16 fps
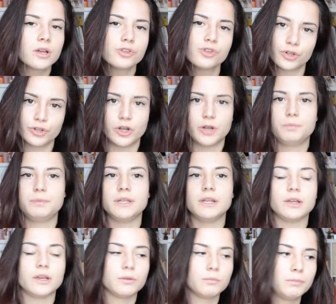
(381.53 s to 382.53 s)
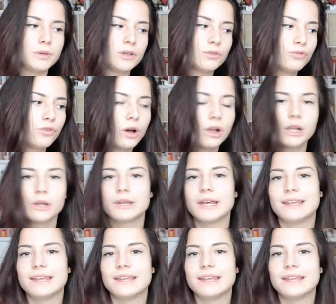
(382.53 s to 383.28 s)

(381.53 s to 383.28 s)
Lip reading: you're not being followed,